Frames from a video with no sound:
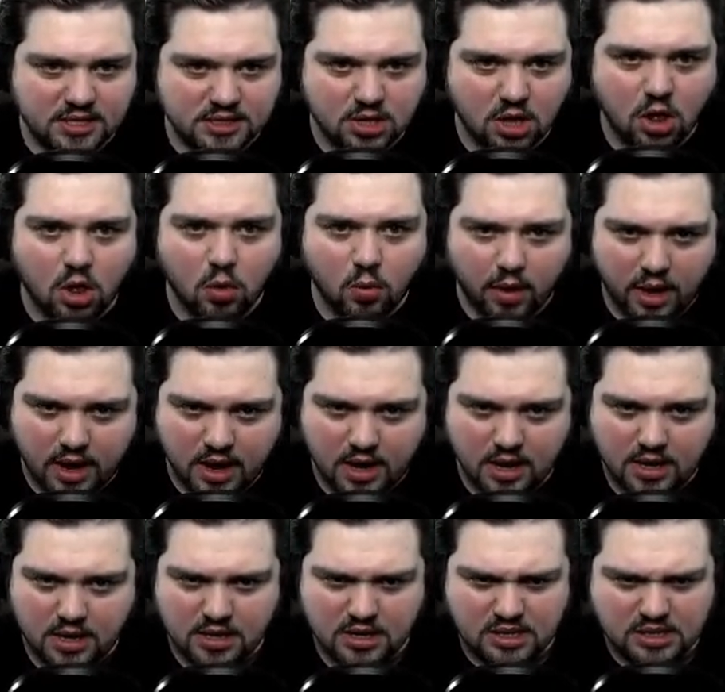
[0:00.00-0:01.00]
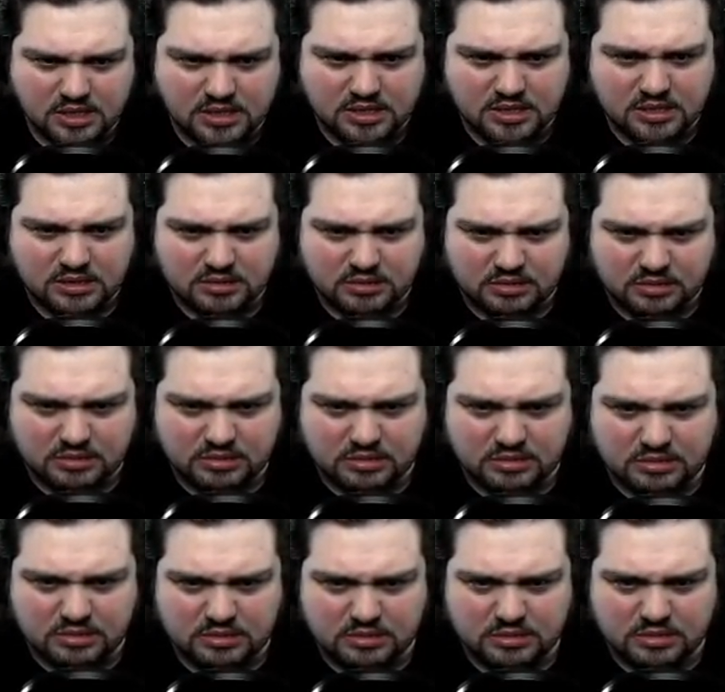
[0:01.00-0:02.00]
hallway.
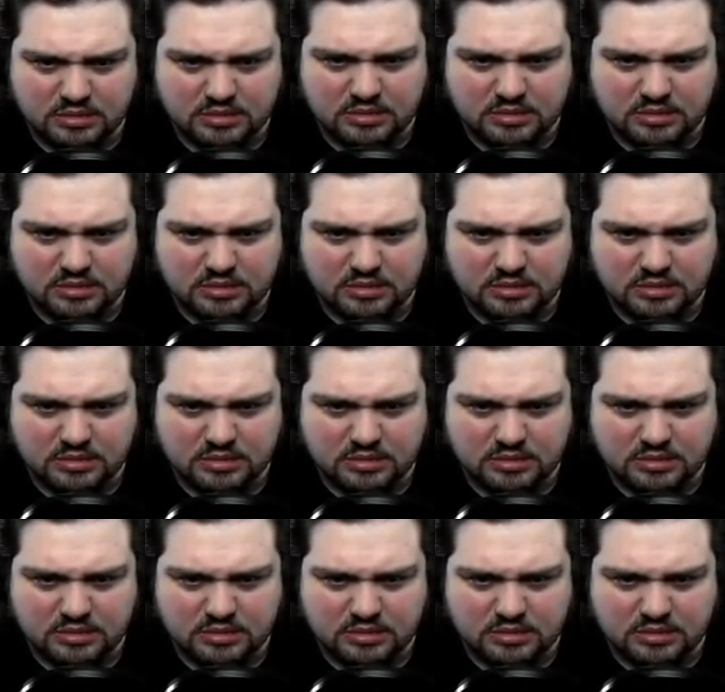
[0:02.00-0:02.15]
Oh,